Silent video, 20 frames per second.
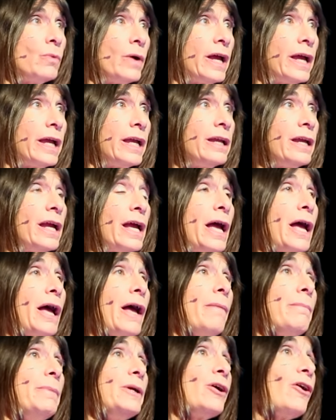way,
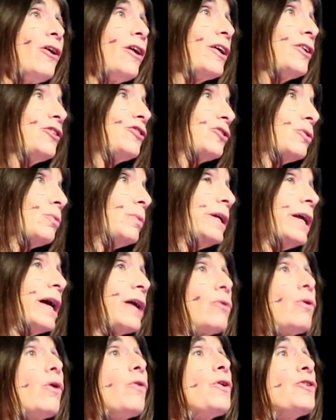because we
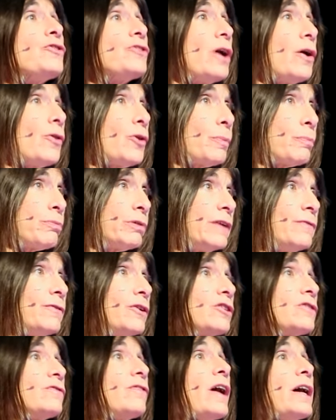had all those other
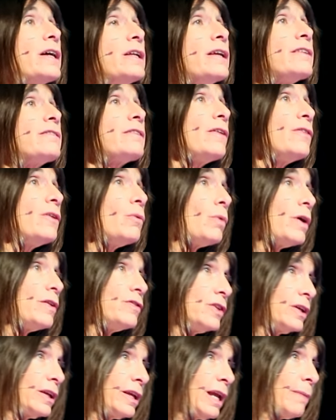previous findings and the
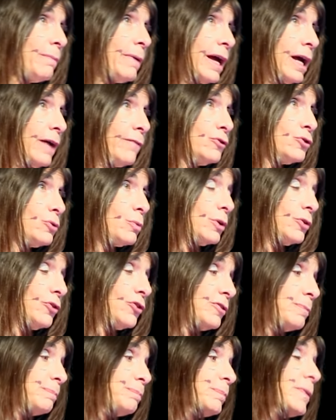ones that came
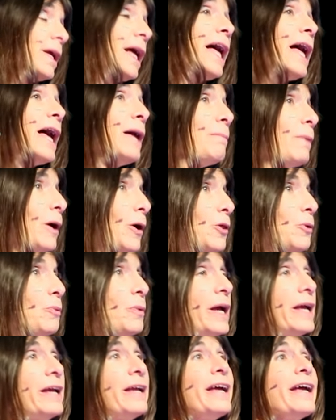afterwards. And by the
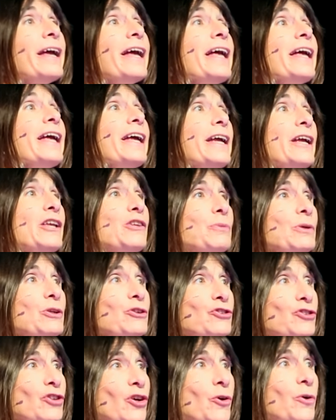way, it's been
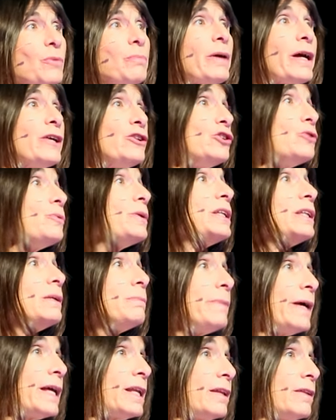shown by 2
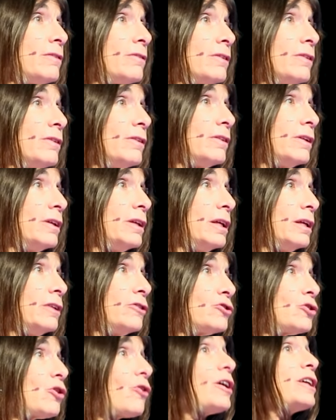independent
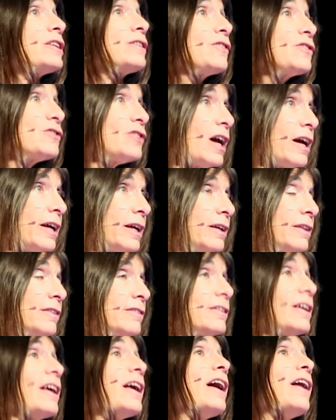historians of
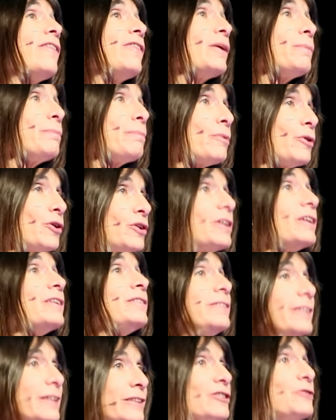science that
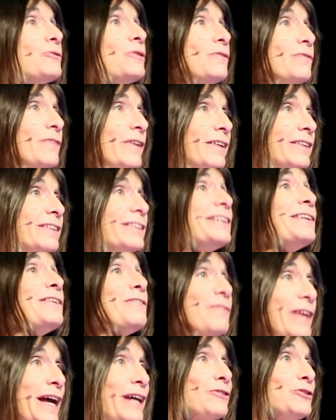Burt did in
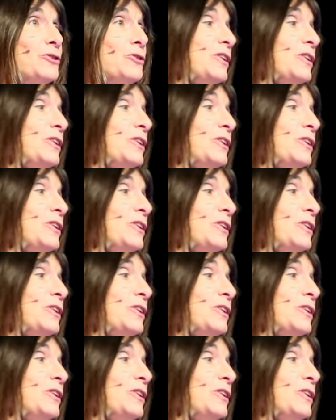fact